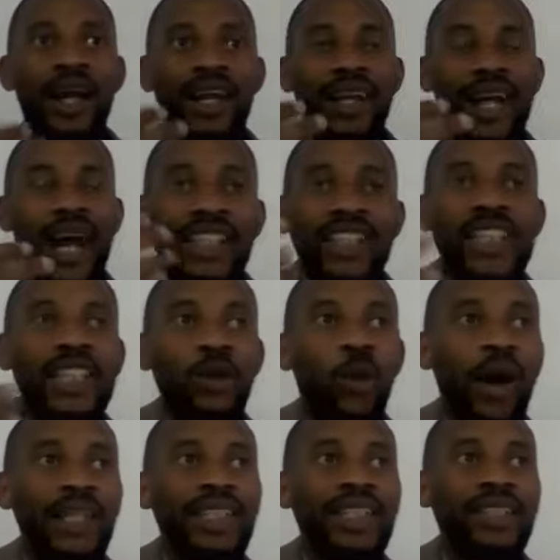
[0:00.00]
Largely,
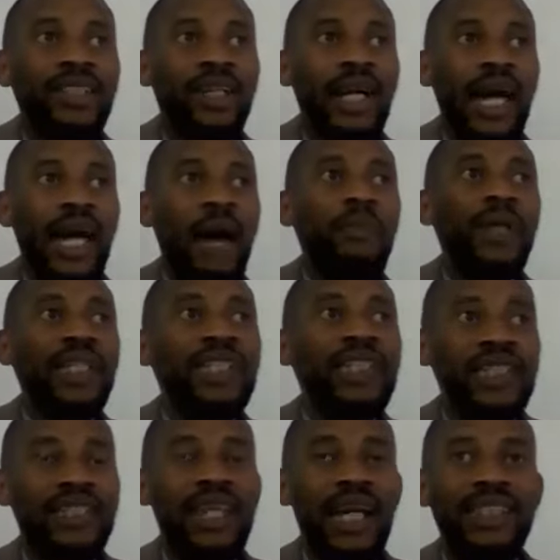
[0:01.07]
what happens
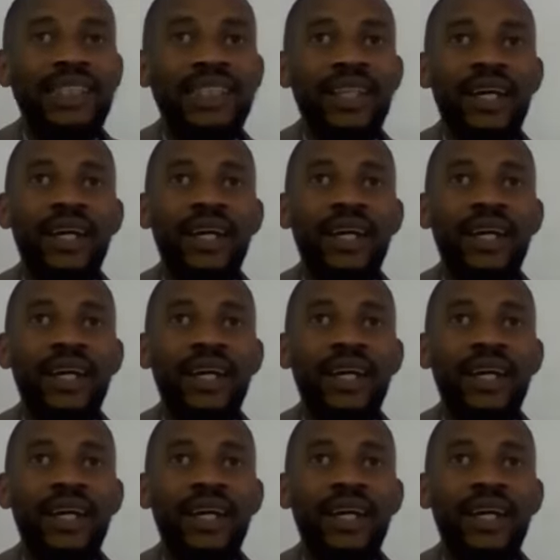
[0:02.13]
is that